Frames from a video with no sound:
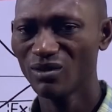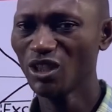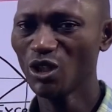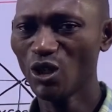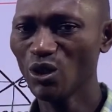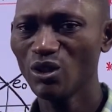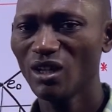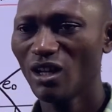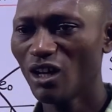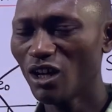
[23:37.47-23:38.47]
you know,
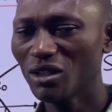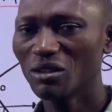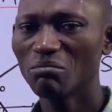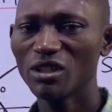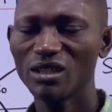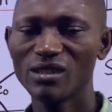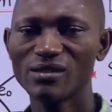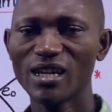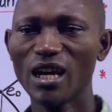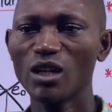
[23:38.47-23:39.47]
all the monies
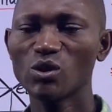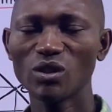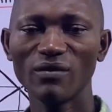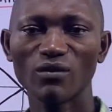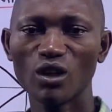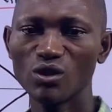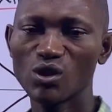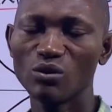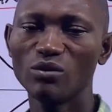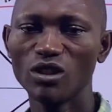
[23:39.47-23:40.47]
that ought to have gone
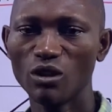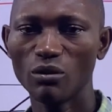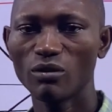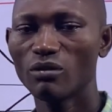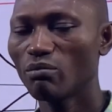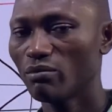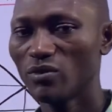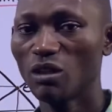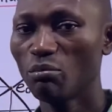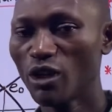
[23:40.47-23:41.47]
to,
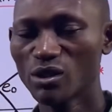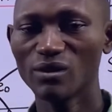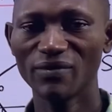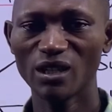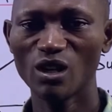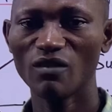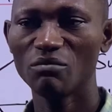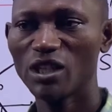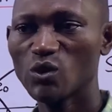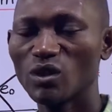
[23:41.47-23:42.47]
the purse of the
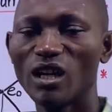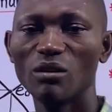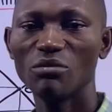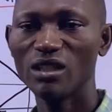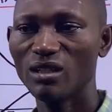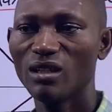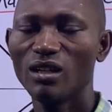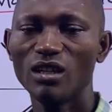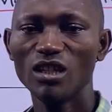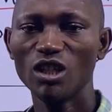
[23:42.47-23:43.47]
government will now be,
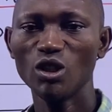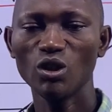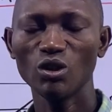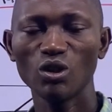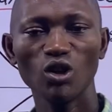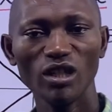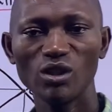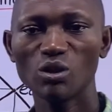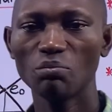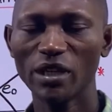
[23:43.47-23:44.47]
going
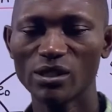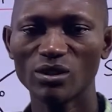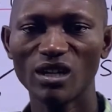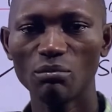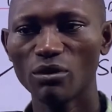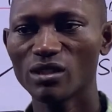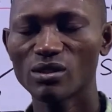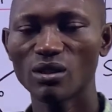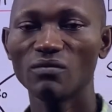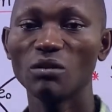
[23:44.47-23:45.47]
to personal purses
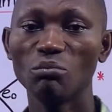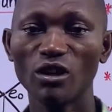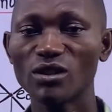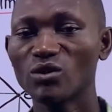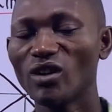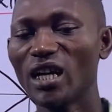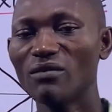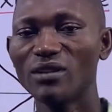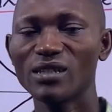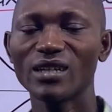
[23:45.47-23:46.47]
of the bus
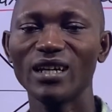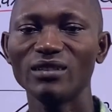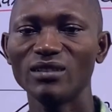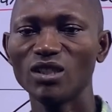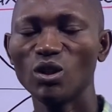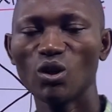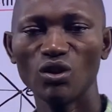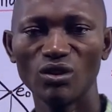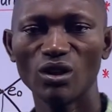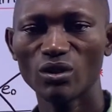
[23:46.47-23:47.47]
drivers and,
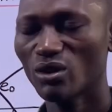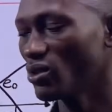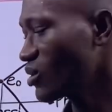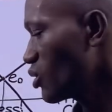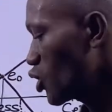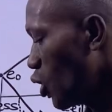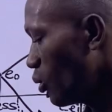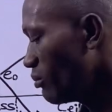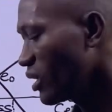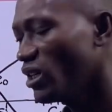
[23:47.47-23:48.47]
conductors.
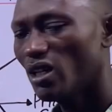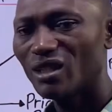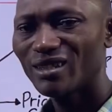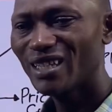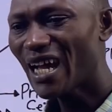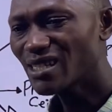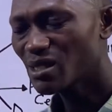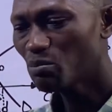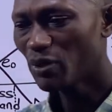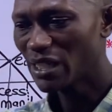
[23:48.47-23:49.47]
So that
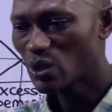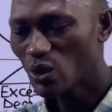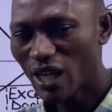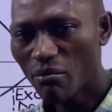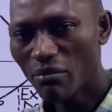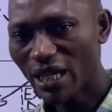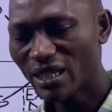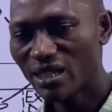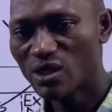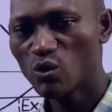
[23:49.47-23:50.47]
particular
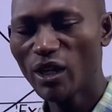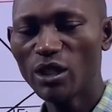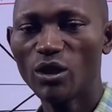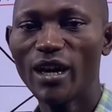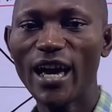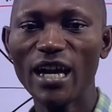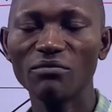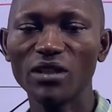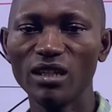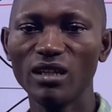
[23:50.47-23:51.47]
market where you
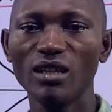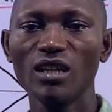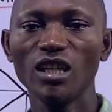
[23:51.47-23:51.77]
have the